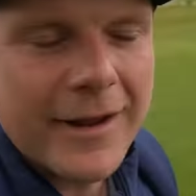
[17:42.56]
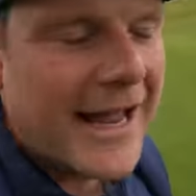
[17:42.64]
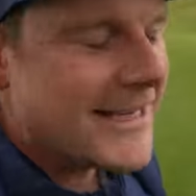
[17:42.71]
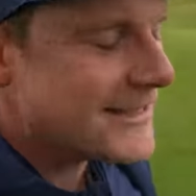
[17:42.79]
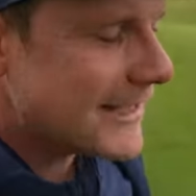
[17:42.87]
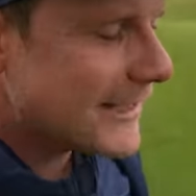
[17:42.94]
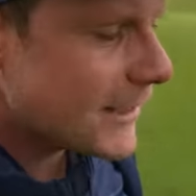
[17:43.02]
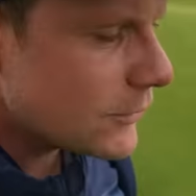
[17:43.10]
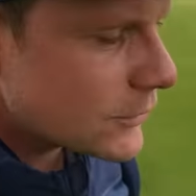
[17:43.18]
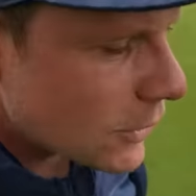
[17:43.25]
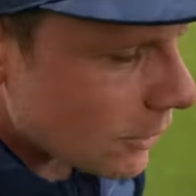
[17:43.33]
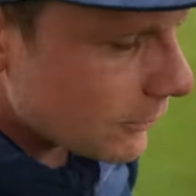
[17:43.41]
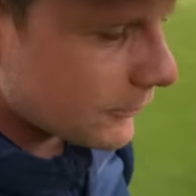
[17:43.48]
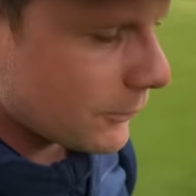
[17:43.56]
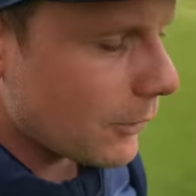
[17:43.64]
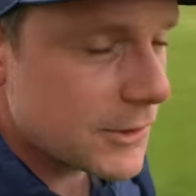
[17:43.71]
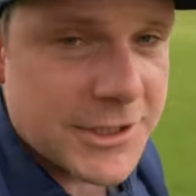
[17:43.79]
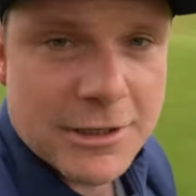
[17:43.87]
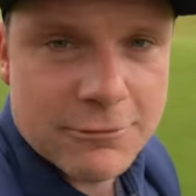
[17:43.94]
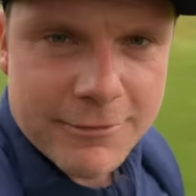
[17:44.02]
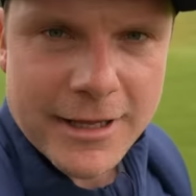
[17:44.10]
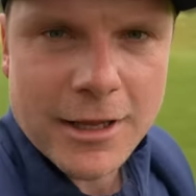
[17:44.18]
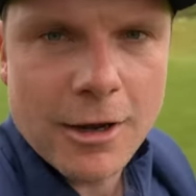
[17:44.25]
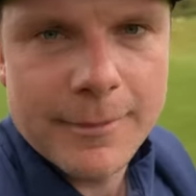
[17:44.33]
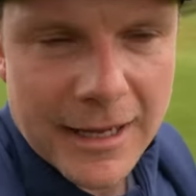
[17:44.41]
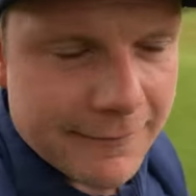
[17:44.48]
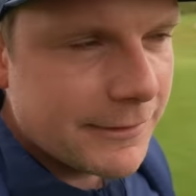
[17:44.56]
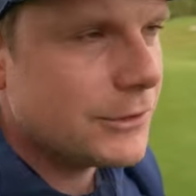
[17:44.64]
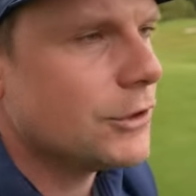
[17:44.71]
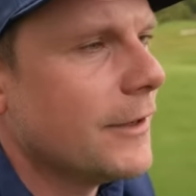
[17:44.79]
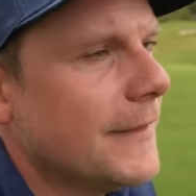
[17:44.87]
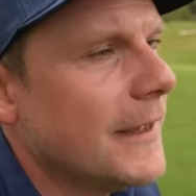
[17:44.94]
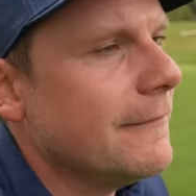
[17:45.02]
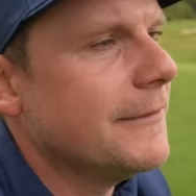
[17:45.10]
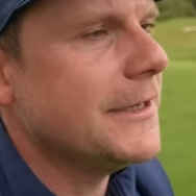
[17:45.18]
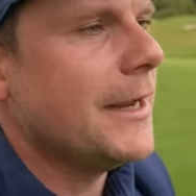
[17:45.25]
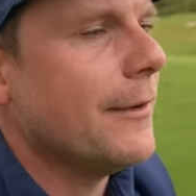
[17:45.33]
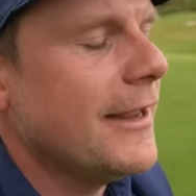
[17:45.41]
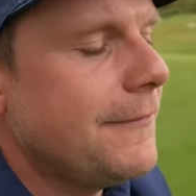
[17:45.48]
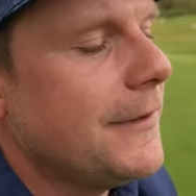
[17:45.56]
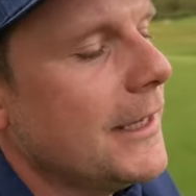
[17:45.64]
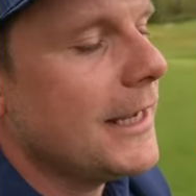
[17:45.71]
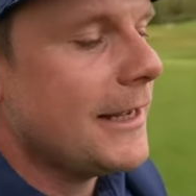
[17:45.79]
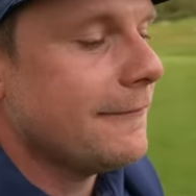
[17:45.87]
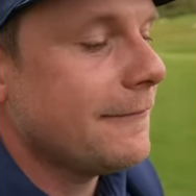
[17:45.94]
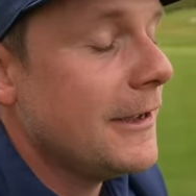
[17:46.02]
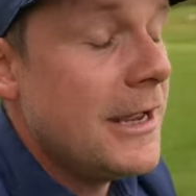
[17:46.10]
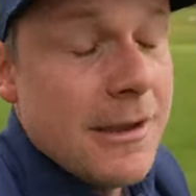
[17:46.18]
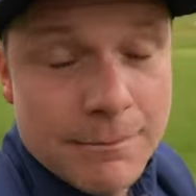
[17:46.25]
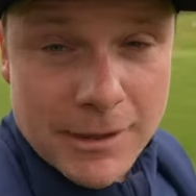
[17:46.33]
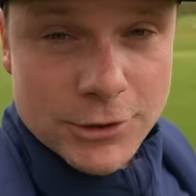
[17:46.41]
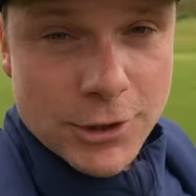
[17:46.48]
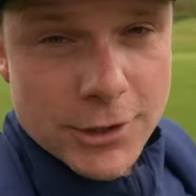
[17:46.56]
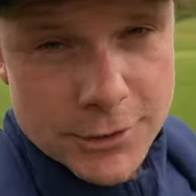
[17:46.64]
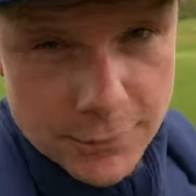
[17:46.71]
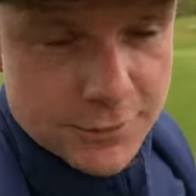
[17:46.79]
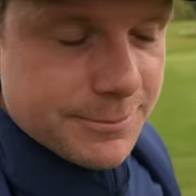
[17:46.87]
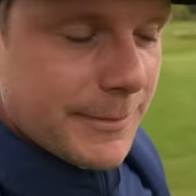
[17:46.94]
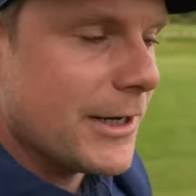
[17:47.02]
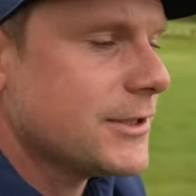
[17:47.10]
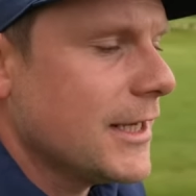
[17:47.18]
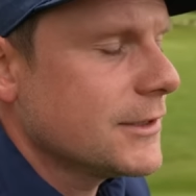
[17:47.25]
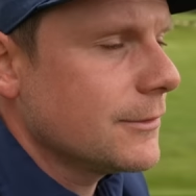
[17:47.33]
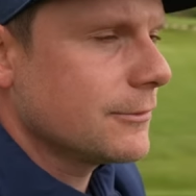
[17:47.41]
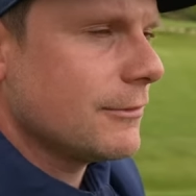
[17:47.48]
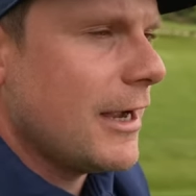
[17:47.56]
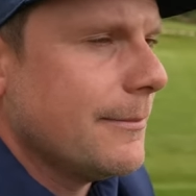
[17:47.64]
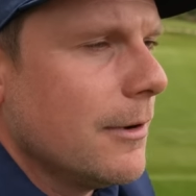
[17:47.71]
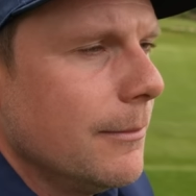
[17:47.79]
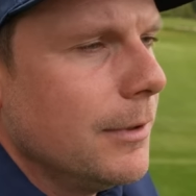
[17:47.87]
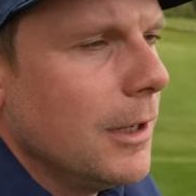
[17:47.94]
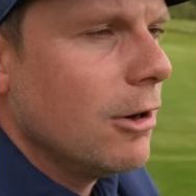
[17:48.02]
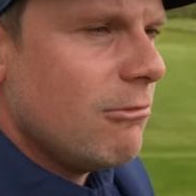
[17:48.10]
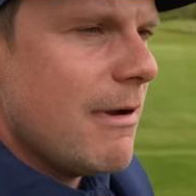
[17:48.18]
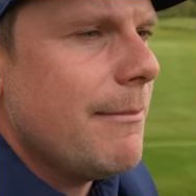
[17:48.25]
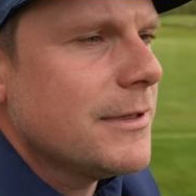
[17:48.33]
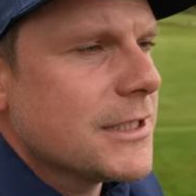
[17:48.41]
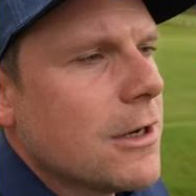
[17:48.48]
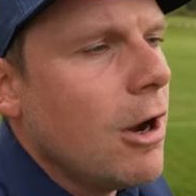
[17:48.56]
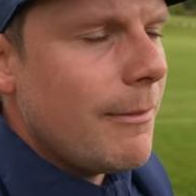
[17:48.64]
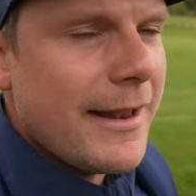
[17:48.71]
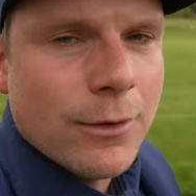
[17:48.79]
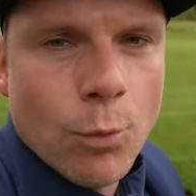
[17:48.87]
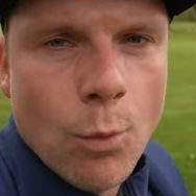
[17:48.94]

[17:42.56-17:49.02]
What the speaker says: guys, thank you so much for watching. I really hope you have enjoyed that video. If you have, make sure you do smash that subscribe button below. Remember to comment